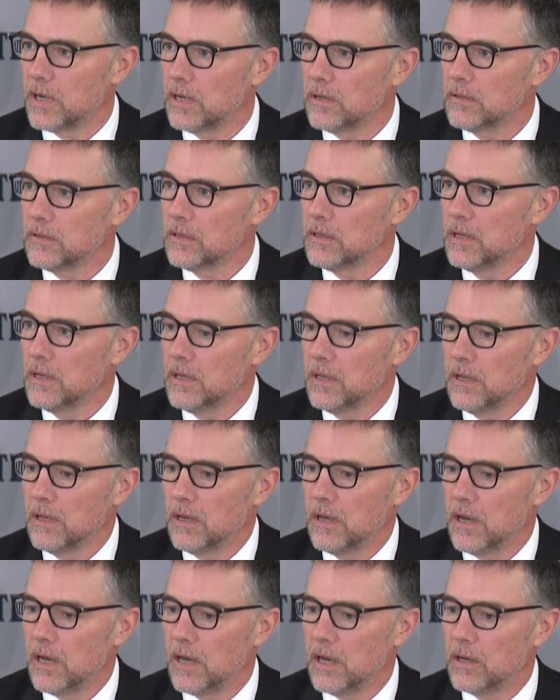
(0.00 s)
well,
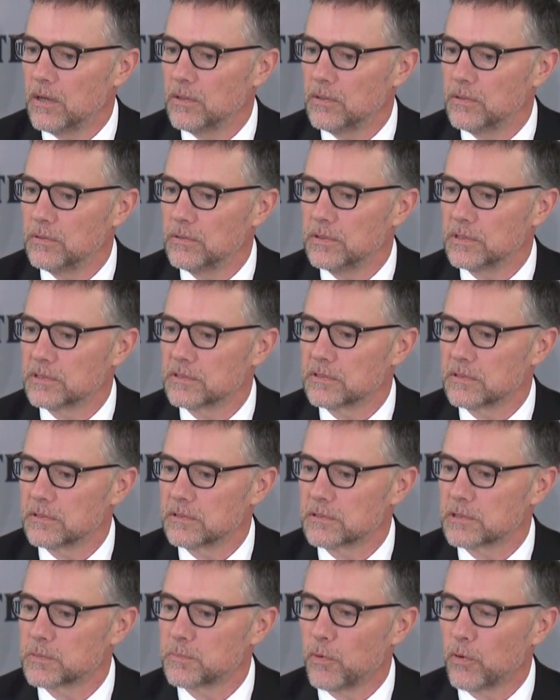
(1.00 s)
uh, who is
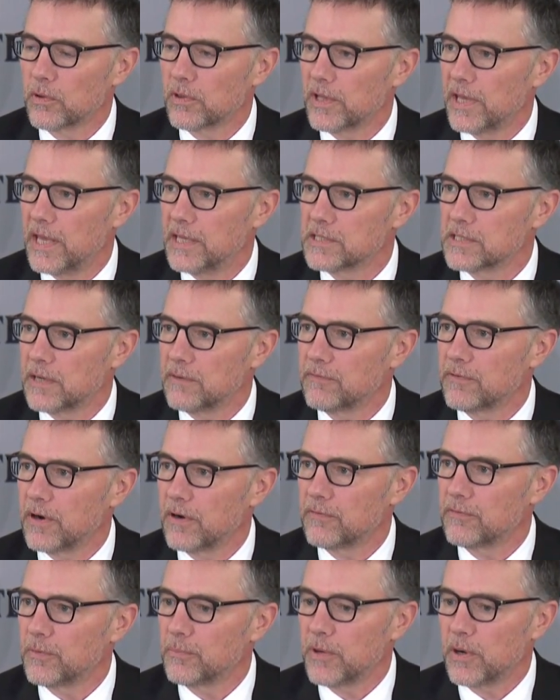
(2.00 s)
the sport liaison
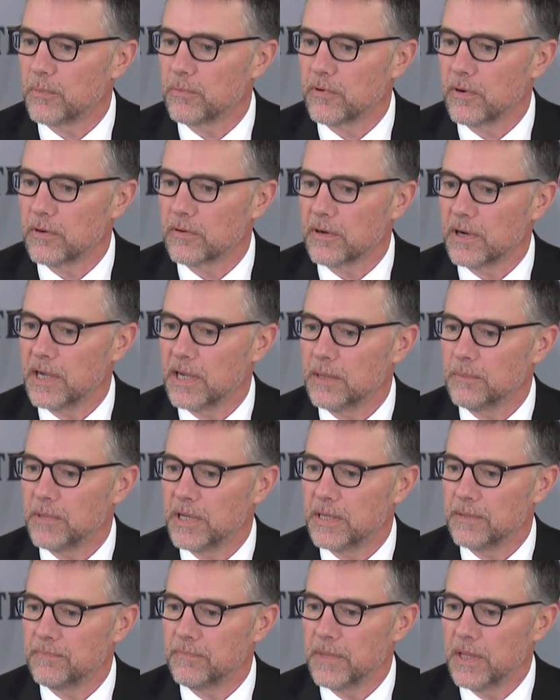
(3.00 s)
for our football program.
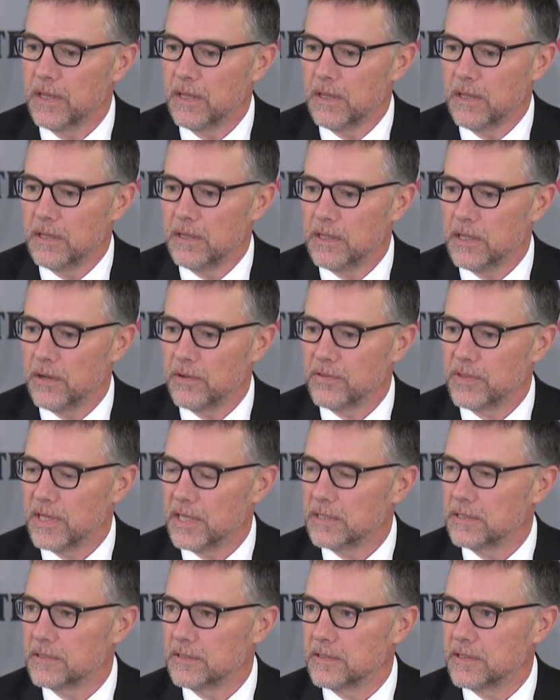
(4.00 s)
And you know, at
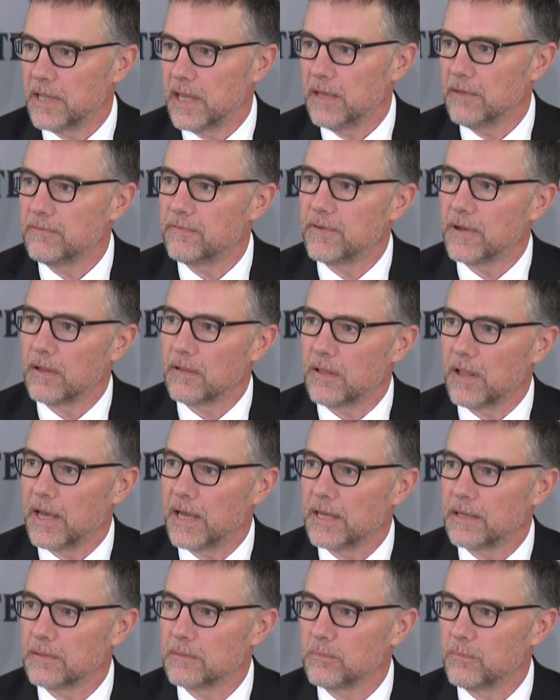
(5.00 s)
the end of the day, felt
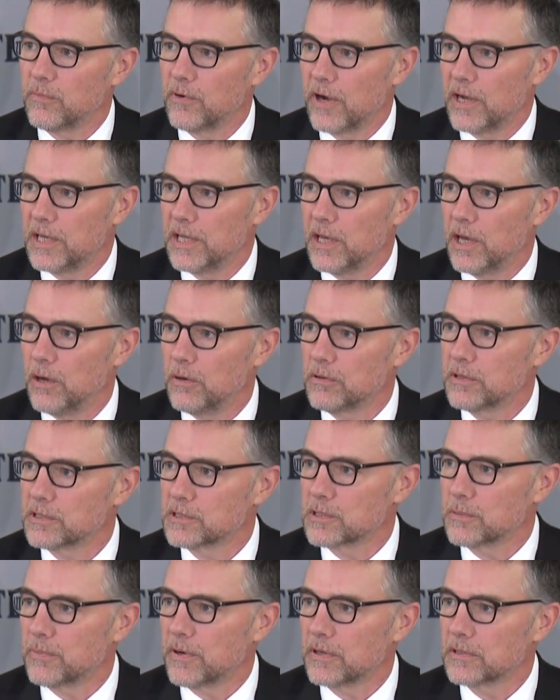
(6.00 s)
like Brady Hoke
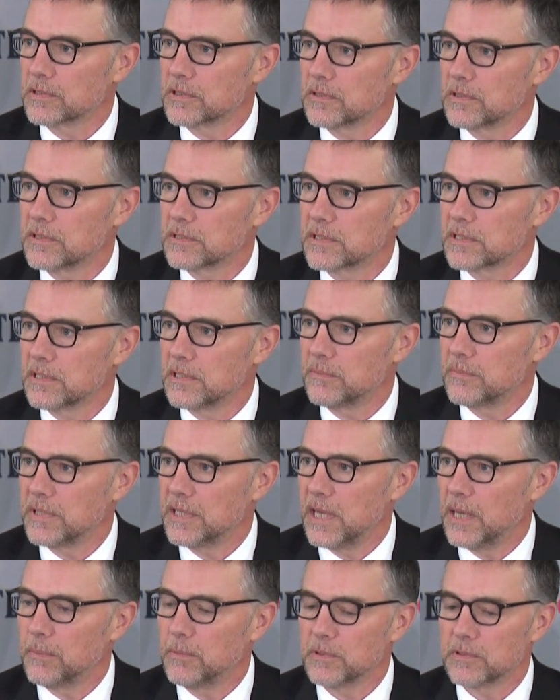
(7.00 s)
is the person that's going to
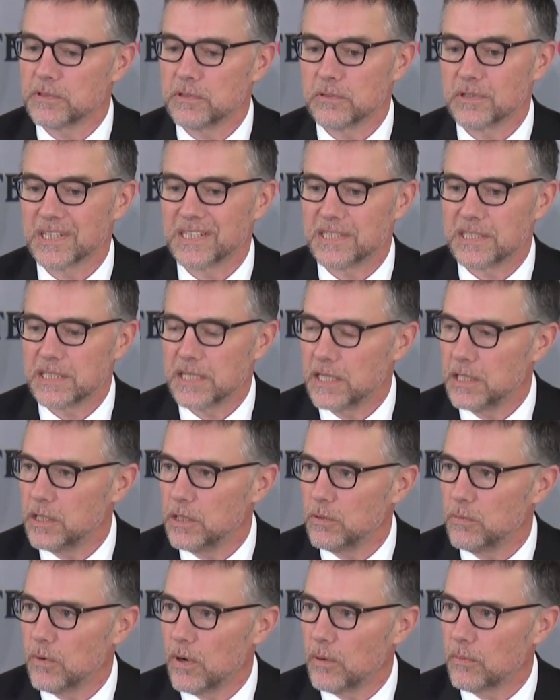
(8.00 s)
be able to
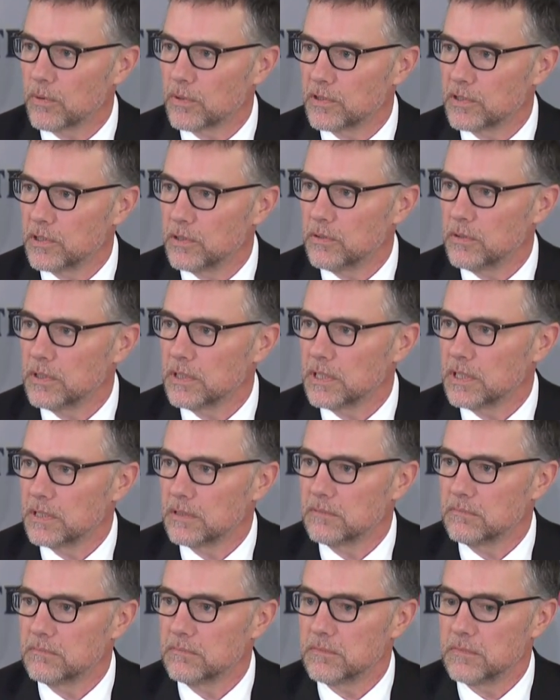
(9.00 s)
continue what we're doing
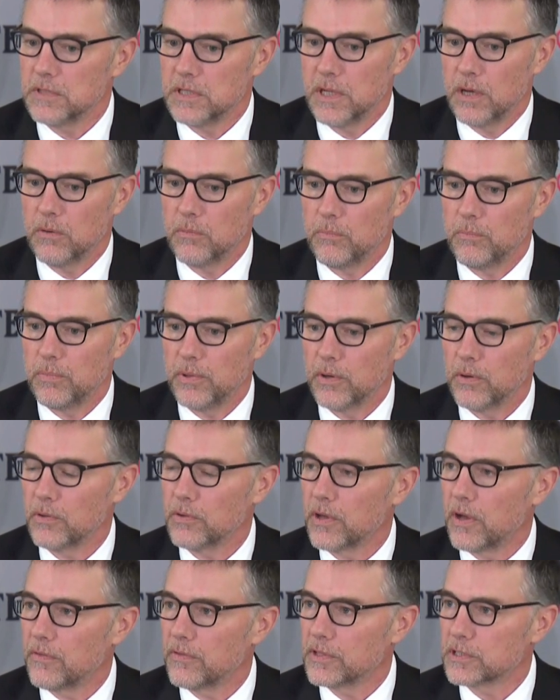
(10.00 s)
and you know
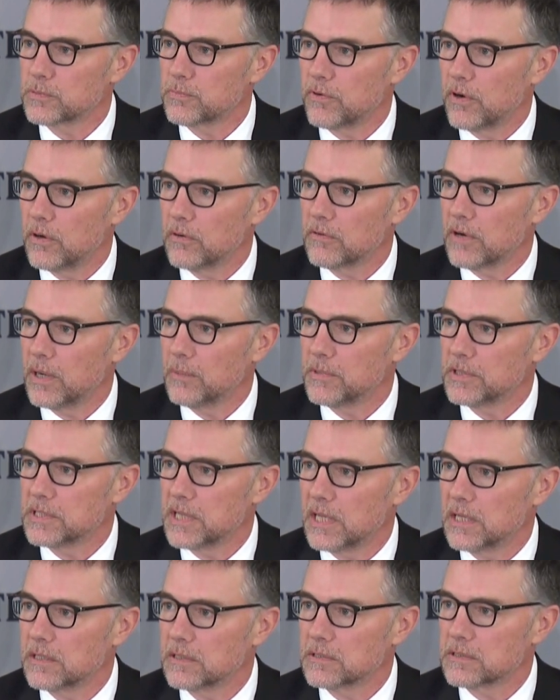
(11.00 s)
build on this program and
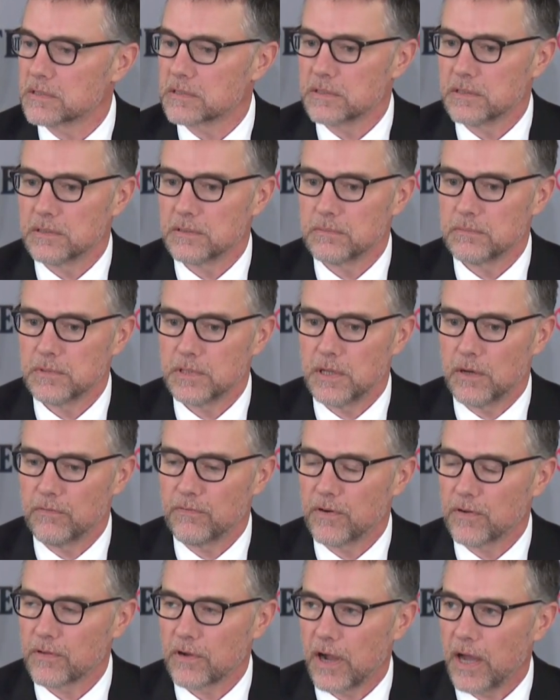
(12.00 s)
take us to you know
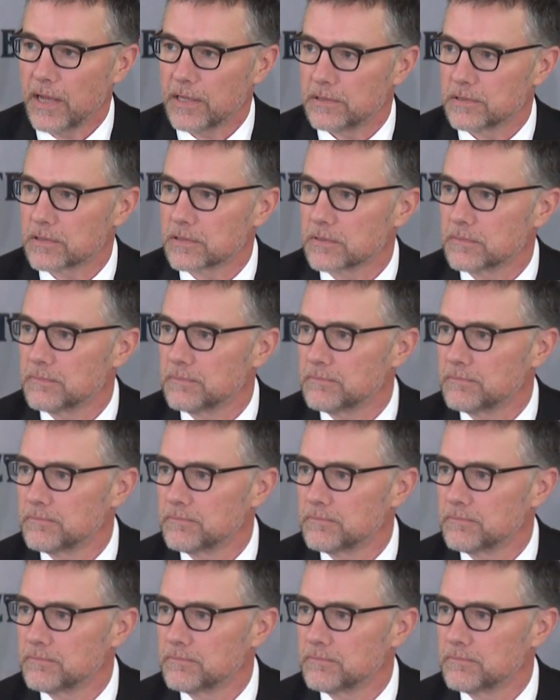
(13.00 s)
further heights.